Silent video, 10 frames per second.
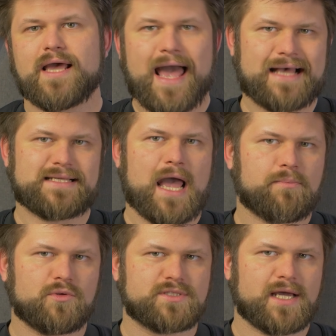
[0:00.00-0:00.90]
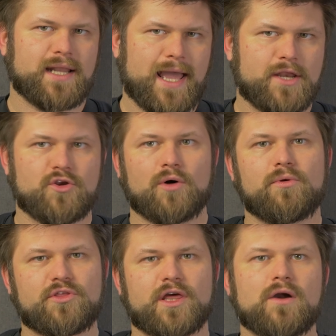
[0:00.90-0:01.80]
Has Apple done a
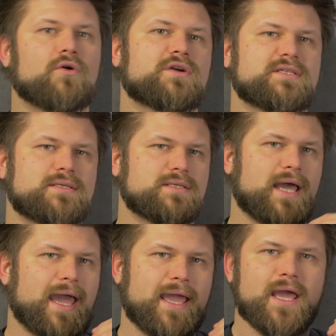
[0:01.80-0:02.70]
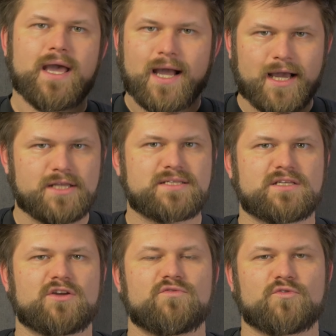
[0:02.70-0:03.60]
noble thing or is this a
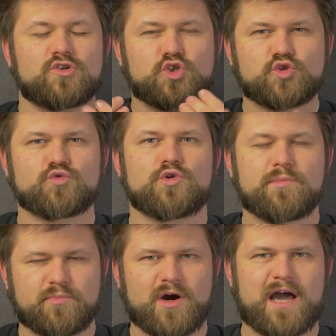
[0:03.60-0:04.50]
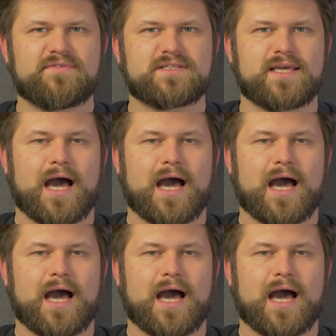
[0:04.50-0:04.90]
concern for true privacy?